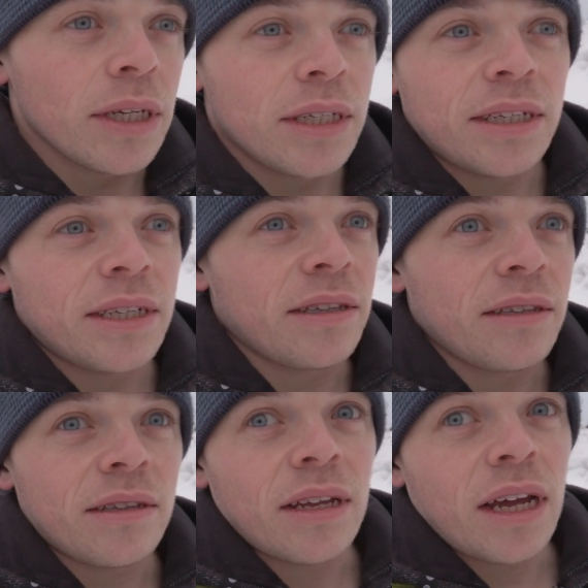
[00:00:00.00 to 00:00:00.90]
It's
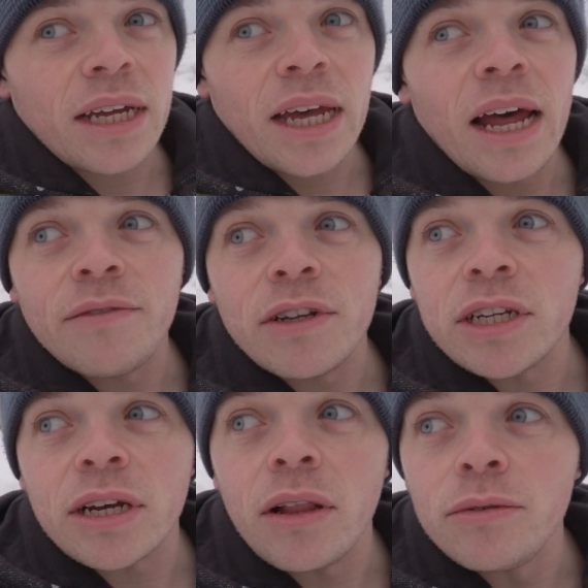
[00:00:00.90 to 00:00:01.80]
a
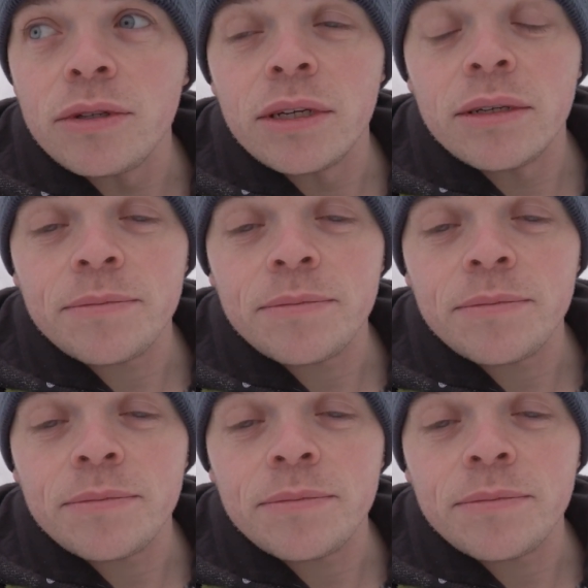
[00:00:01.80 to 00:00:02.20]
canvas, a cloud.